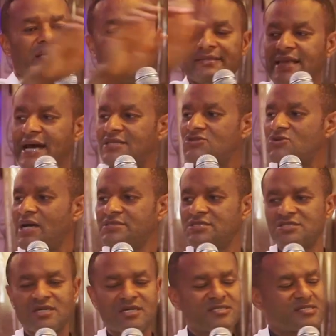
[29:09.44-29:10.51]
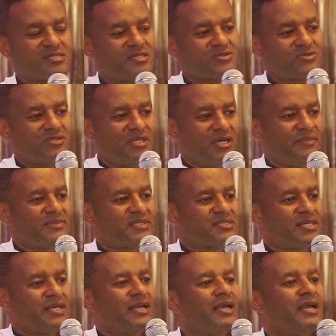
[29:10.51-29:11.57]
That's why Jesus said to them, he
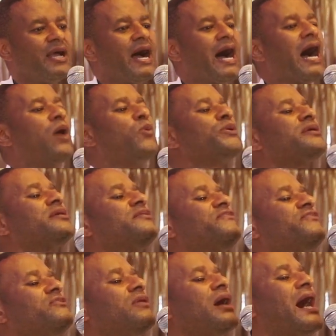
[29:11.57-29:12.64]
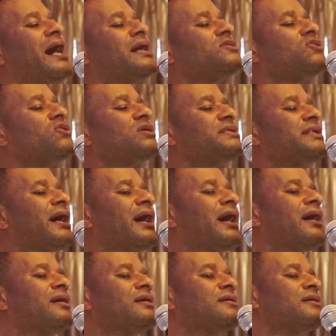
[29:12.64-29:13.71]
said, I will give you
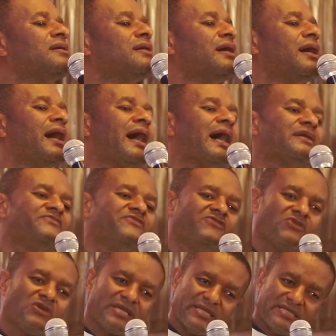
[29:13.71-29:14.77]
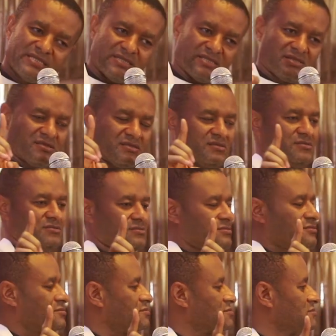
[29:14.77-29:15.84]
another advocate.
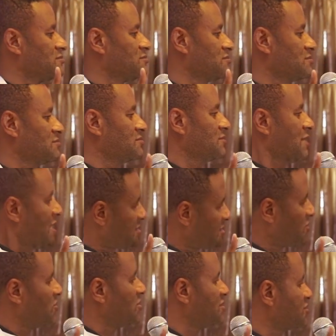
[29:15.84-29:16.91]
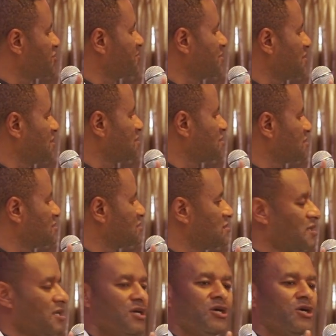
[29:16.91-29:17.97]
That's the Holy Spirit.
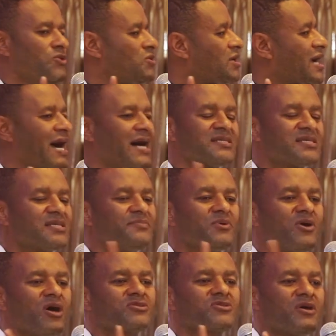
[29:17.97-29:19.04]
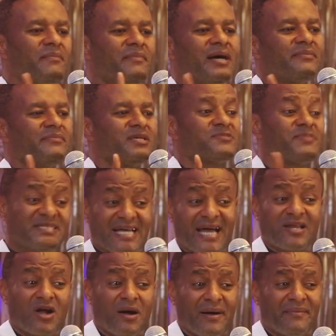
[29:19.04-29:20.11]
You can't keep God's commandments,
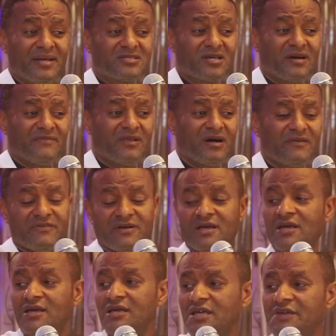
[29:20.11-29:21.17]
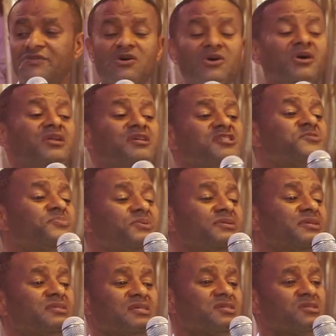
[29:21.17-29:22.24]
especially the commandment of love, if the Holy
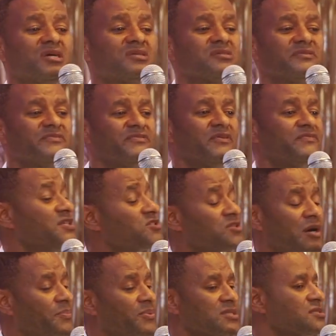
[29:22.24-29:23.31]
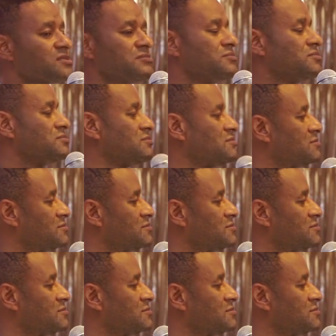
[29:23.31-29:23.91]
Spirit is not involved. It's not possible.